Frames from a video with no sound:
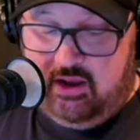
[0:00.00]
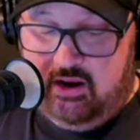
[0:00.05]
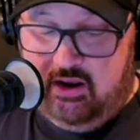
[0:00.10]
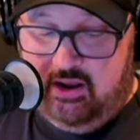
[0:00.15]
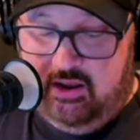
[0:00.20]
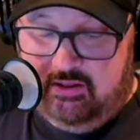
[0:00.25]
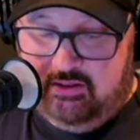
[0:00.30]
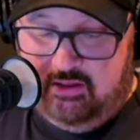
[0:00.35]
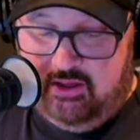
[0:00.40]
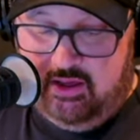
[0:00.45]

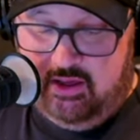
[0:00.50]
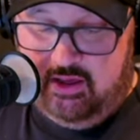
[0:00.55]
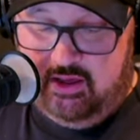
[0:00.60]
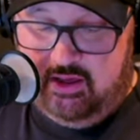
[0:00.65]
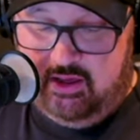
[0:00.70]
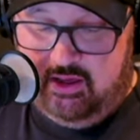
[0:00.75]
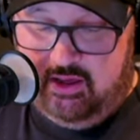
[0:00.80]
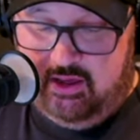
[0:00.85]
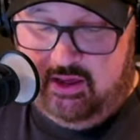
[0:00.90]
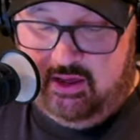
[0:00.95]
right.
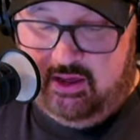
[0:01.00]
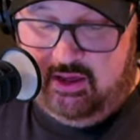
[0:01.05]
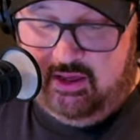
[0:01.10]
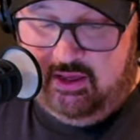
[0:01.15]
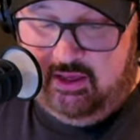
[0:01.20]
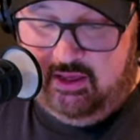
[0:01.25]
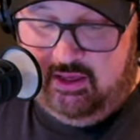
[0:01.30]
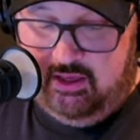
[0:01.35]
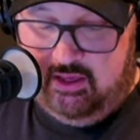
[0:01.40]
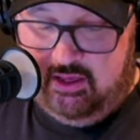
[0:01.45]

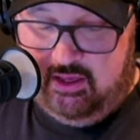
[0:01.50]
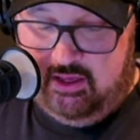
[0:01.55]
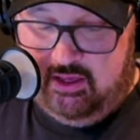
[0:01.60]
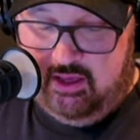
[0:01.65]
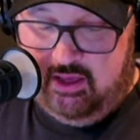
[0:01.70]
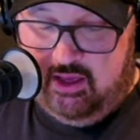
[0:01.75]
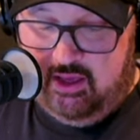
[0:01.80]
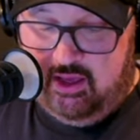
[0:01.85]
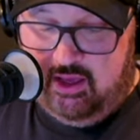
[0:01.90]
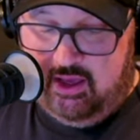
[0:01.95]
Uh
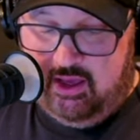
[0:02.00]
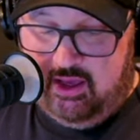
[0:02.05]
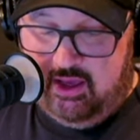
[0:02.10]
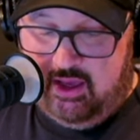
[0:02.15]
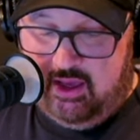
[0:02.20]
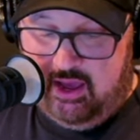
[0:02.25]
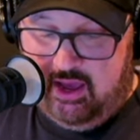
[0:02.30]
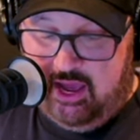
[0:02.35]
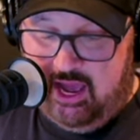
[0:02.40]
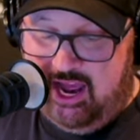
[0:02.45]

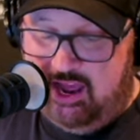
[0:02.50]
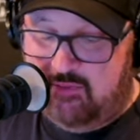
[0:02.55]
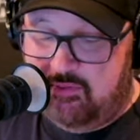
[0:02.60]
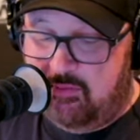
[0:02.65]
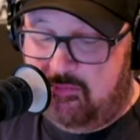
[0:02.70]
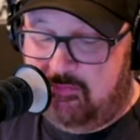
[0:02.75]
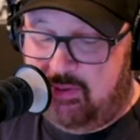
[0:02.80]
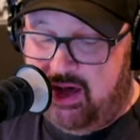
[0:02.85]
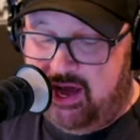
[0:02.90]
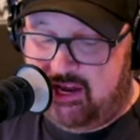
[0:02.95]
I am a
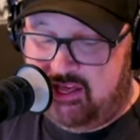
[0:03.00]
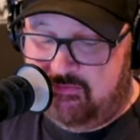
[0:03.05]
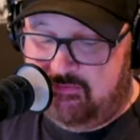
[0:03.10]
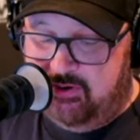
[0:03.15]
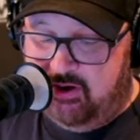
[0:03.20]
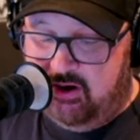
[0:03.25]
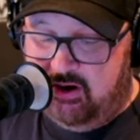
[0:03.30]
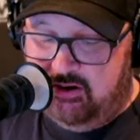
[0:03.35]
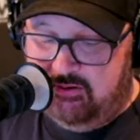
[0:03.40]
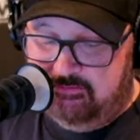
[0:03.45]
body
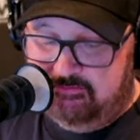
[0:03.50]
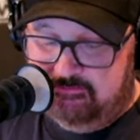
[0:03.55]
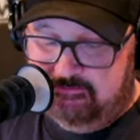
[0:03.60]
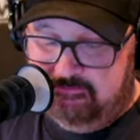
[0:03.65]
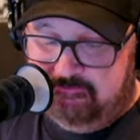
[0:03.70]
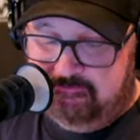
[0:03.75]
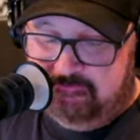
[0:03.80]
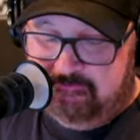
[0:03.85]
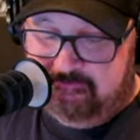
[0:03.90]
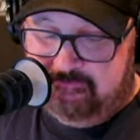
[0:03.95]
part.
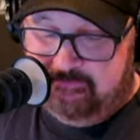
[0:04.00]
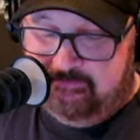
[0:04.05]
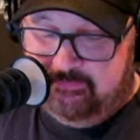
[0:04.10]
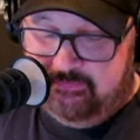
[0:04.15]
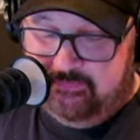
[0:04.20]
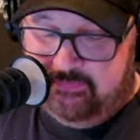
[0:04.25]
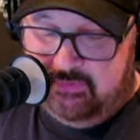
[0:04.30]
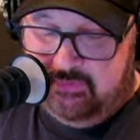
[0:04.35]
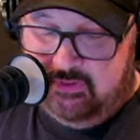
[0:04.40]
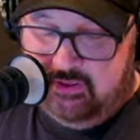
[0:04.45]

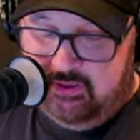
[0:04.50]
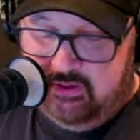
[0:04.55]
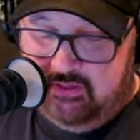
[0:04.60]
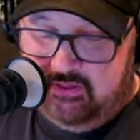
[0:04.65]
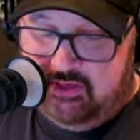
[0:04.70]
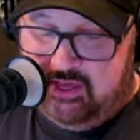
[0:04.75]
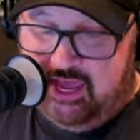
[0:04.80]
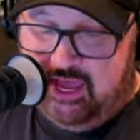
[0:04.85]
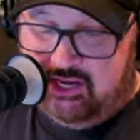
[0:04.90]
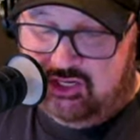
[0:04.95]

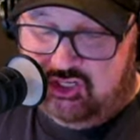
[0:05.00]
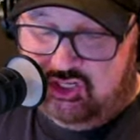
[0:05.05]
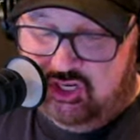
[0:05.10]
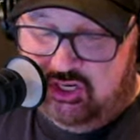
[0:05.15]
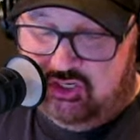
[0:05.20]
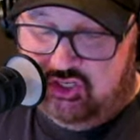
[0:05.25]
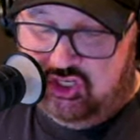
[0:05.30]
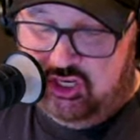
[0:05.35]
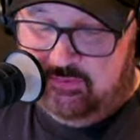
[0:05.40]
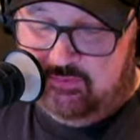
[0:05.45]
The ancient
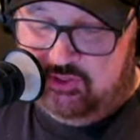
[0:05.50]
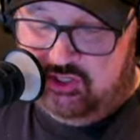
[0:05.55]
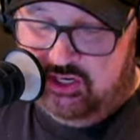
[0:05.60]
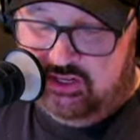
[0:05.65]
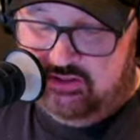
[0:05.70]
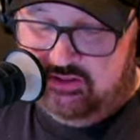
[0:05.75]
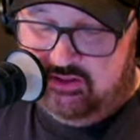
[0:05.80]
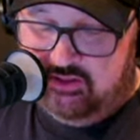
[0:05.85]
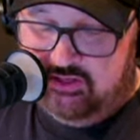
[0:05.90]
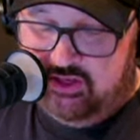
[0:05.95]

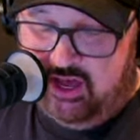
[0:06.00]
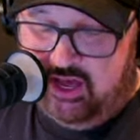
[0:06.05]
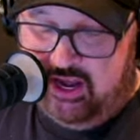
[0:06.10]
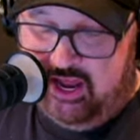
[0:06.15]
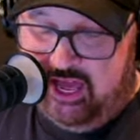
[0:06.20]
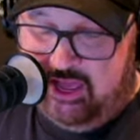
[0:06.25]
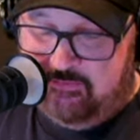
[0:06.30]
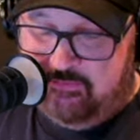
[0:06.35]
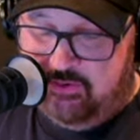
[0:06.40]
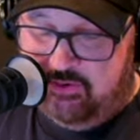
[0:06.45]
Egyptians thought
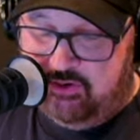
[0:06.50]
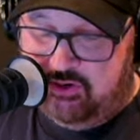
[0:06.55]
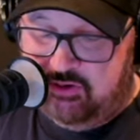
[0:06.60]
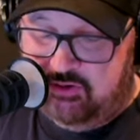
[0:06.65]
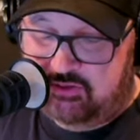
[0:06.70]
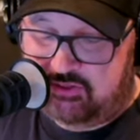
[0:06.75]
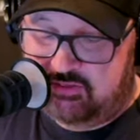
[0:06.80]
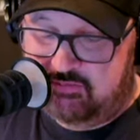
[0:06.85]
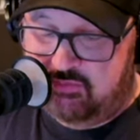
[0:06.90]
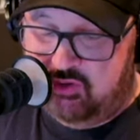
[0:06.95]
I
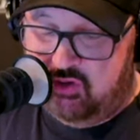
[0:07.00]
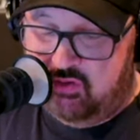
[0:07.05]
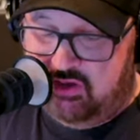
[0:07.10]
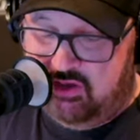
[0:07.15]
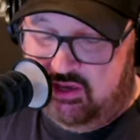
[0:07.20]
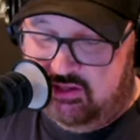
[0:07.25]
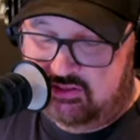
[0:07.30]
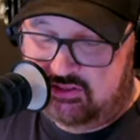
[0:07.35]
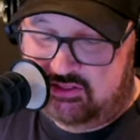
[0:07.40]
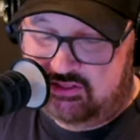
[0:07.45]
produced
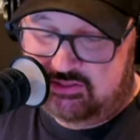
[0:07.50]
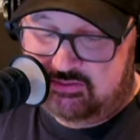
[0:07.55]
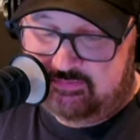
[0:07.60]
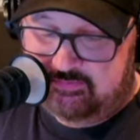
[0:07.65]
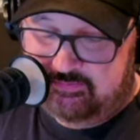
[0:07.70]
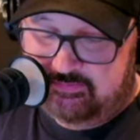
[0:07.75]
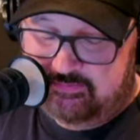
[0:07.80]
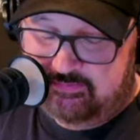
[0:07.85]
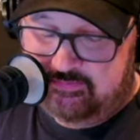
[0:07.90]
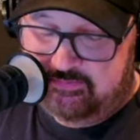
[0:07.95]
mucus.
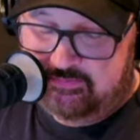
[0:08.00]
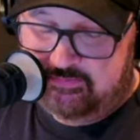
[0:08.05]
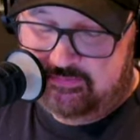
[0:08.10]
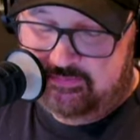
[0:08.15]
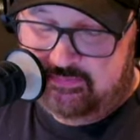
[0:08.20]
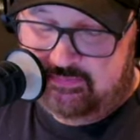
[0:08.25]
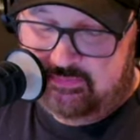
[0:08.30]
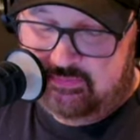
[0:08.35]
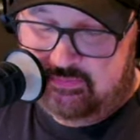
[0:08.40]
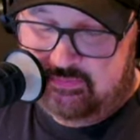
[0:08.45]
Ooh.